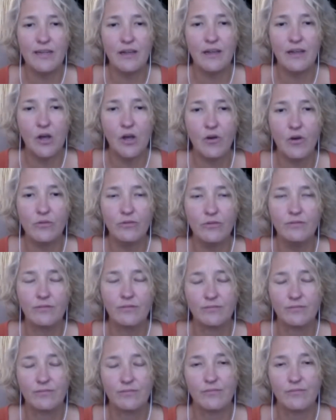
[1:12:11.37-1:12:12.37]
alone
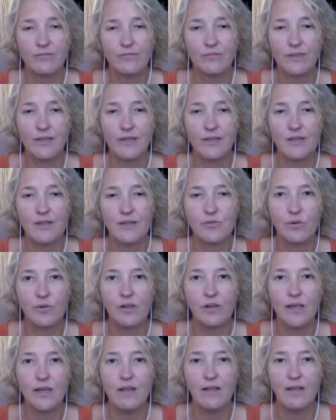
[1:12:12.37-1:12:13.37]
is
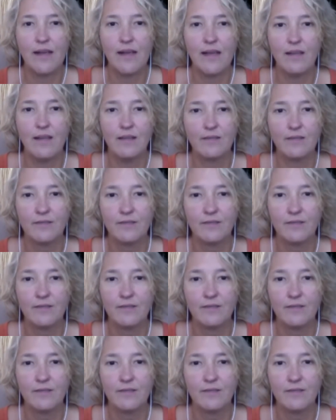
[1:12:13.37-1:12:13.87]
really like